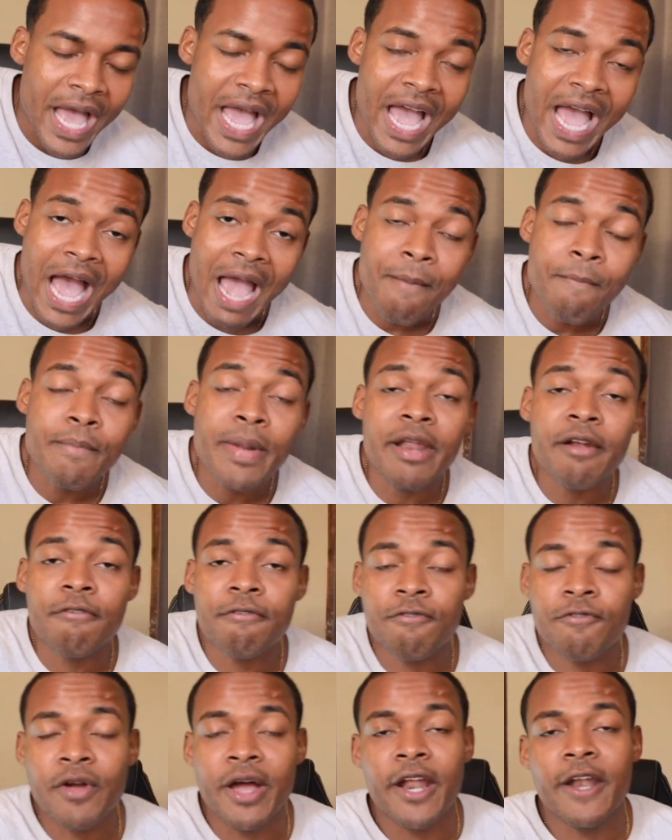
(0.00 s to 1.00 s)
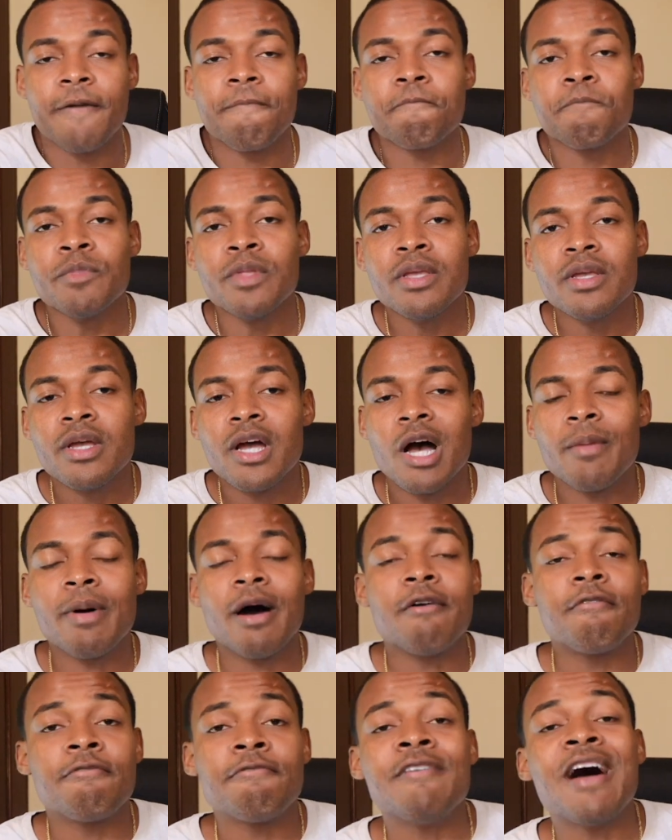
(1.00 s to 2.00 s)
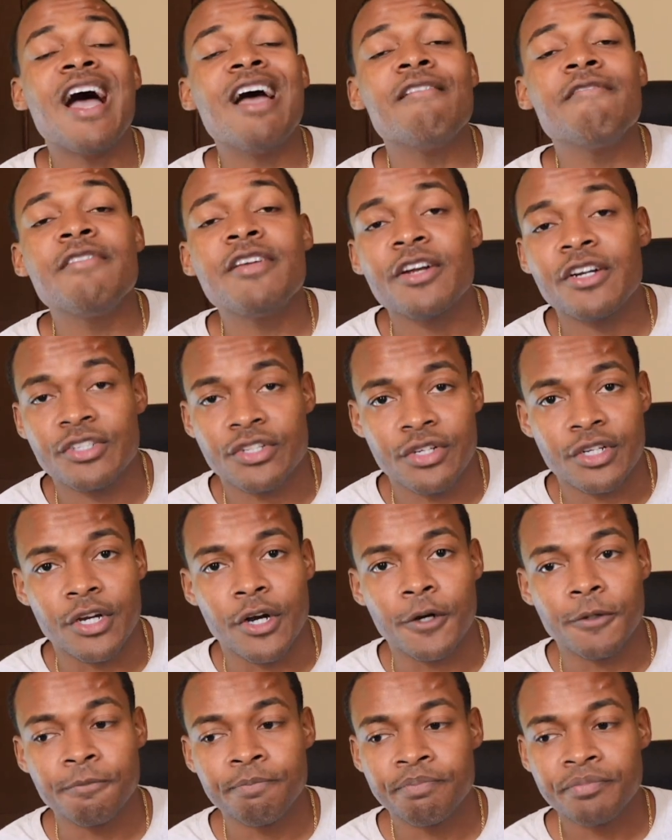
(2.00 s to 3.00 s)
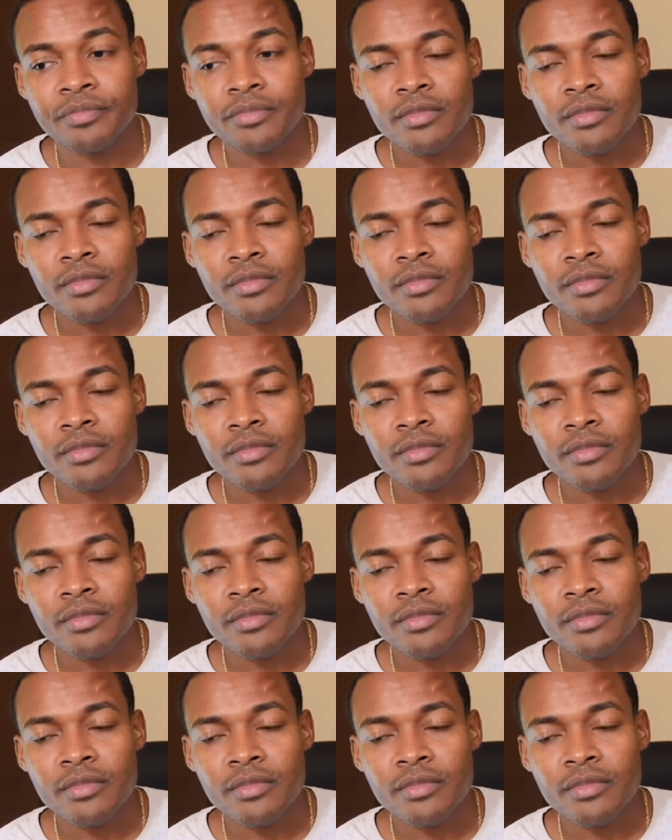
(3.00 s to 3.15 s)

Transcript: I, I met a friend about five years ago.